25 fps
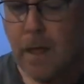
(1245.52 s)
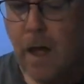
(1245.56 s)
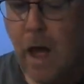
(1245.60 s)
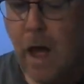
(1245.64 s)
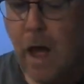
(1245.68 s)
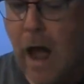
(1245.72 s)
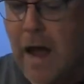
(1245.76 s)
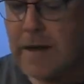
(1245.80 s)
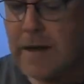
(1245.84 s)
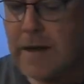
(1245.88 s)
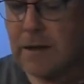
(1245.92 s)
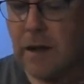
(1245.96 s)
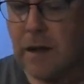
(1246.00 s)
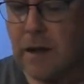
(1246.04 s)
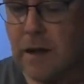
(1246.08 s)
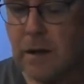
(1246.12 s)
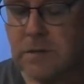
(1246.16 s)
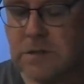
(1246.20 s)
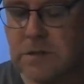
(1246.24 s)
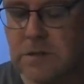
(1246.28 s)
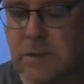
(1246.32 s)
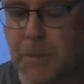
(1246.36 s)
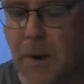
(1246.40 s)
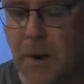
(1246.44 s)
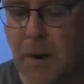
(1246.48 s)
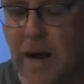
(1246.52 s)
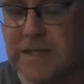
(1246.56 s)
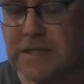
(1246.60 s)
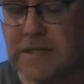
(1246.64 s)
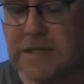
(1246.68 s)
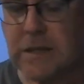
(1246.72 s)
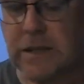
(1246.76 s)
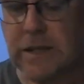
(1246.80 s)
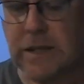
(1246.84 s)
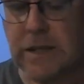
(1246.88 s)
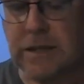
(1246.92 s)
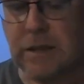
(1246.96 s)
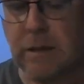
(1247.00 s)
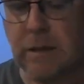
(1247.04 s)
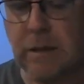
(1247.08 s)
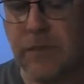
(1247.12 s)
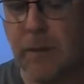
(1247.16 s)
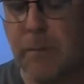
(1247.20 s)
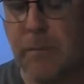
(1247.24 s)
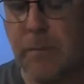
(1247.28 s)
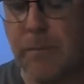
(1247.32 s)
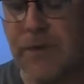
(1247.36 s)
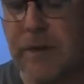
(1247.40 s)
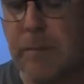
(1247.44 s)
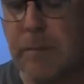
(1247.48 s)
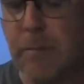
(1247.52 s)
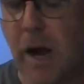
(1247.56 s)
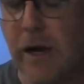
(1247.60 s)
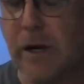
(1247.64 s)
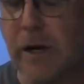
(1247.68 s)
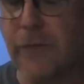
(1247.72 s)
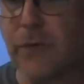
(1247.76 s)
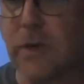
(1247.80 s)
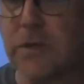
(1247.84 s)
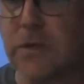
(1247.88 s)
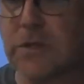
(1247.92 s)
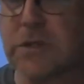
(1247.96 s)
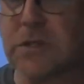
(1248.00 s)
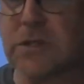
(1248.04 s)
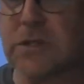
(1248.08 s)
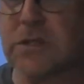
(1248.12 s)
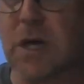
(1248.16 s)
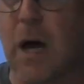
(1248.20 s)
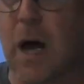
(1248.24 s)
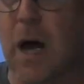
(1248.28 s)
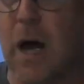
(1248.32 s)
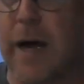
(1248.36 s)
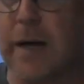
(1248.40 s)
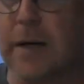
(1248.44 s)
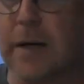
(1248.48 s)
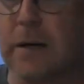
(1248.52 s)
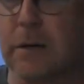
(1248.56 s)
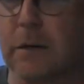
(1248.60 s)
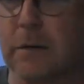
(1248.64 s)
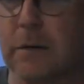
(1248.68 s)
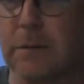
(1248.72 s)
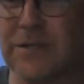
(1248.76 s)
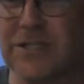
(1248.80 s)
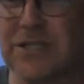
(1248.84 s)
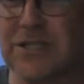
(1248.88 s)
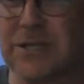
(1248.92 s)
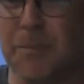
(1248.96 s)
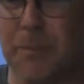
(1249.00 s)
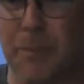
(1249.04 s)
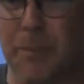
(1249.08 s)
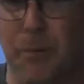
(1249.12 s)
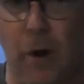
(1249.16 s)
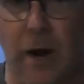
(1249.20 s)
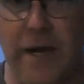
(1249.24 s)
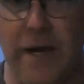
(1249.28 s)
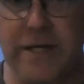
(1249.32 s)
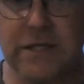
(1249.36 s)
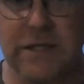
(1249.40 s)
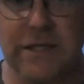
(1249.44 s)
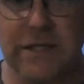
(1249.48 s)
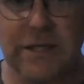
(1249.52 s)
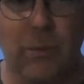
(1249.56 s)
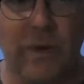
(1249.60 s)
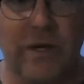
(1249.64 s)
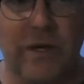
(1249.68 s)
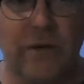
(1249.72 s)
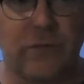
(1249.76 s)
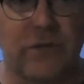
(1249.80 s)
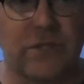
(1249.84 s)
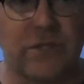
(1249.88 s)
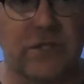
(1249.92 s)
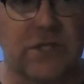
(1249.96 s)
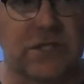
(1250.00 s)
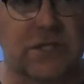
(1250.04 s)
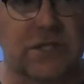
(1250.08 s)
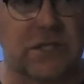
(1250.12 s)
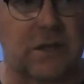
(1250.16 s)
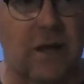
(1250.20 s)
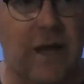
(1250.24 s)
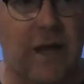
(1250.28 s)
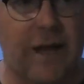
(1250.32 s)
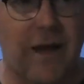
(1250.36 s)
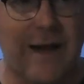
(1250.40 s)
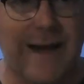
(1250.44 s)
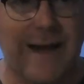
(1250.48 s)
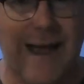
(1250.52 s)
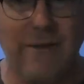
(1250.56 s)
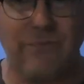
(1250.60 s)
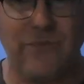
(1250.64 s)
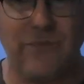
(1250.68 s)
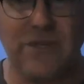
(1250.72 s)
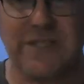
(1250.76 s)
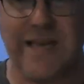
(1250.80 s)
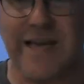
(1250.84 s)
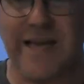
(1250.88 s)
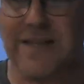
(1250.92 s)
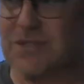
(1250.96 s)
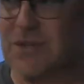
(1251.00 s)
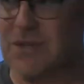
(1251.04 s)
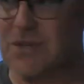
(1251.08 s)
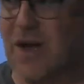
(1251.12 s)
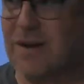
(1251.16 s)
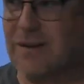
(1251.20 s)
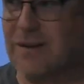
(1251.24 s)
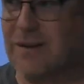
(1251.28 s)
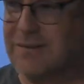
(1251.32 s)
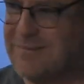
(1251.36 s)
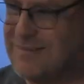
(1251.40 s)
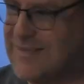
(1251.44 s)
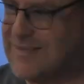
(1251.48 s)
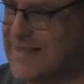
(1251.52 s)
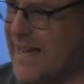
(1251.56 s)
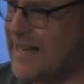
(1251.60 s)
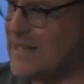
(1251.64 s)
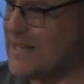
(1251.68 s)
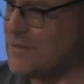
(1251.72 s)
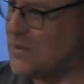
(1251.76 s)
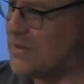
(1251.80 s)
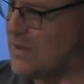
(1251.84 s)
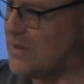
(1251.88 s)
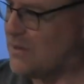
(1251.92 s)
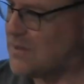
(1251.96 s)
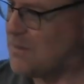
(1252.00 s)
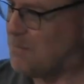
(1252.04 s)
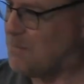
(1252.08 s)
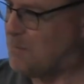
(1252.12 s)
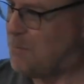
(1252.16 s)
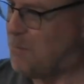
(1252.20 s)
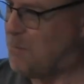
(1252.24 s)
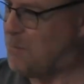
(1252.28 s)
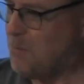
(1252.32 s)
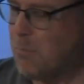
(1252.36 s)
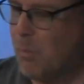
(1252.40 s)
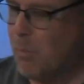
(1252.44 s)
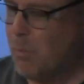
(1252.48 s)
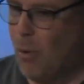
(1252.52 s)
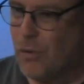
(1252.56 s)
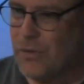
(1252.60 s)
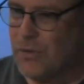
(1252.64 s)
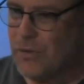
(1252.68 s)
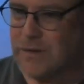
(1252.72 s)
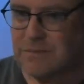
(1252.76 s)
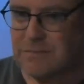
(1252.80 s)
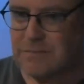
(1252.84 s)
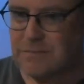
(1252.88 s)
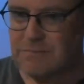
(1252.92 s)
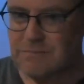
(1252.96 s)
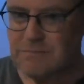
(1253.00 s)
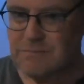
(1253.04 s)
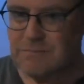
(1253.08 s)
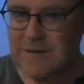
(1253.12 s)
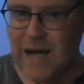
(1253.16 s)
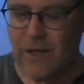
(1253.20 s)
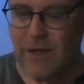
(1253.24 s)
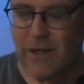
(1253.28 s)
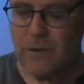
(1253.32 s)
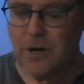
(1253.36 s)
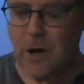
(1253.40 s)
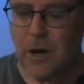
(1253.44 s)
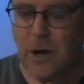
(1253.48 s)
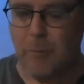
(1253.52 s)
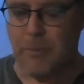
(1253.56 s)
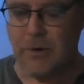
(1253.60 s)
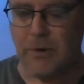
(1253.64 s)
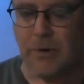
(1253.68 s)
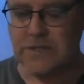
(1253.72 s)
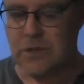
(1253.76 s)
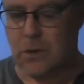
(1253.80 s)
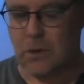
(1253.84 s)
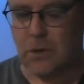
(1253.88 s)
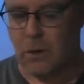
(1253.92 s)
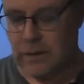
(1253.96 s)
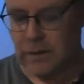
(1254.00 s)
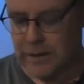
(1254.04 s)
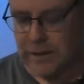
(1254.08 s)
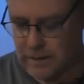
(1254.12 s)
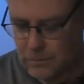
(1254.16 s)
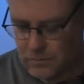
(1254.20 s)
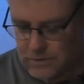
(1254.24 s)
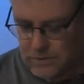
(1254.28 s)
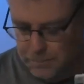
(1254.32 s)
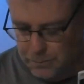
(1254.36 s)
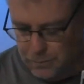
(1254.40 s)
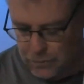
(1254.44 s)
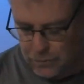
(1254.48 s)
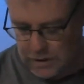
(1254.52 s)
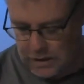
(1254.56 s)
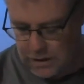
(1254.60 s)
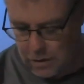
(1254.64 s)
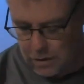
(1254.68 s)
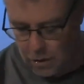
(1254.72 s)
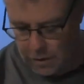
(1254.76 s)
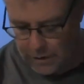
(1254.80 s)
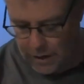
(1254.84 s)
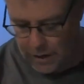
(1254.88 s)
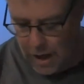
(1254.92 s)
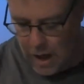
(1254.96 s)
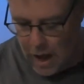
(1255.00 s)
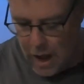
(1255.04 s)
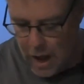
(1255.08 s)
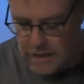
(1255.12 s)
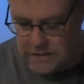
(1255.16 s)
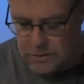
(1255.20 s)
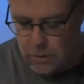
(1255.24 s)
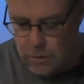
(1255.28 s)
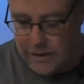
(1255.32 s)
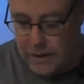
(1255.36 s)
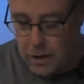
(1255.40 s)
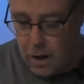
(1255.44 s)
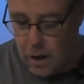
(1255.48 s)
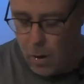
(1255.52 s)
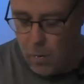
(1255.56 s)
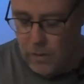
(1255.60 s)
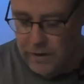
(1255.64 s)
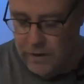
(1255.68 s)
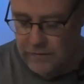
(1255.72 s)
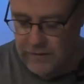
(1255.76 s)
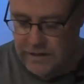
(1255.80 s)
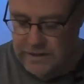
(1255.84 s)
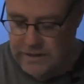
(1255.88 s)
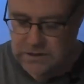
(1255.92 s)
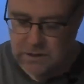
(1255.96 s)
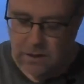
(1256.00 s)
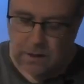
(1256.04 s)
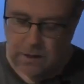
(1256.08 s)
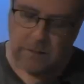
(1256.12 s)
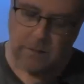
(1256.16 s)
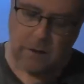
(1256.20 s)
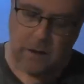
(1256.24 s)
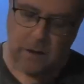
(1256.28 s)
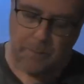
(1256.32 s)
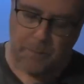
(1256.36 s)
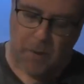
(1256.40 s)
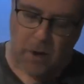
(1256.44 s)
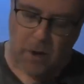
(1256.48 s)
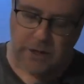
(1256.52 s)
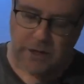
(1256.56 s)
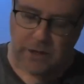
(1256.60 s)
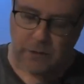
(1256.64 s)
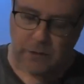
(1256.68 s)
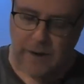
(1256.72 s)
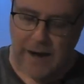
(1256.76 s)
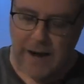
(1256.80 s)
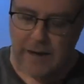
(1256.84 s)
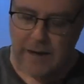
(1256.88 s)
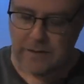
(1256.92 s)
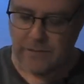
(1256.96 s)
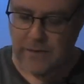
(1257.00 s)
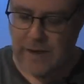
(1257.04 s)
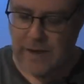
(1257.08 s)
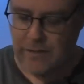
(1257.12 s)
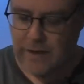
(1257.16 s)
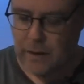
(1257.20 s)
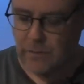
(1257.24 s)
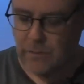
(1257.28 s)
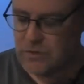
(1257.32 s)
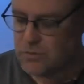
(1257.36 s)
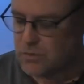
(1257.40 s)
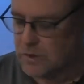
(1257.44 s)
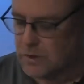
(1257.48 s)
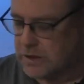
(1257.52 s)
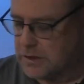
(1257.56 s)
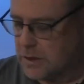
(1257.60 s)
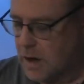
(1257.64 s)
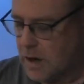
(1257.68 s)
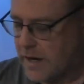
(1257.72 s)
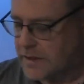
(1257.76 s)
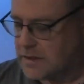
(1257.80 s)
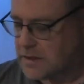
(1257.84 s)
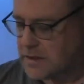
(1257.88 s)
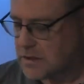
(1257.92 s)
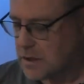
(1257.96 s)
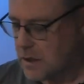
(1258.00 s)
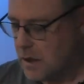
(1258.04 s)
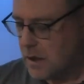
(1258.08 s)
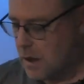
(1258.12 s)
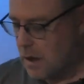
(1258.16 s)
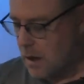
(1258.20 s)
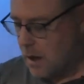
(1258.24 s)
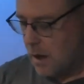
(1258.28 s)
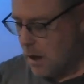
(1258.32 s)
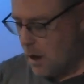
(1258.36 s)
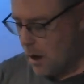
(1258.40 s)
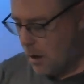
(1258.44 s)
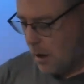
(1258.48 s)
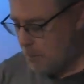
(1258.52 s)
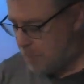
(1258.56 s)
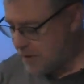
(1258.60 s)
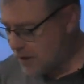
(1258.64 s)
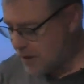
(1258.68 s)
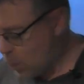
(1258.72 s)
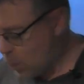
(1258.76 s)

and surprisingly, the, the, the, microphones on the side are surprisingly wind resistant. Like I'd have this outside on days when there was more than no, no breeze at all, and it was pretty good. So I got one of these and I, I potted around, and, and that was really nice but it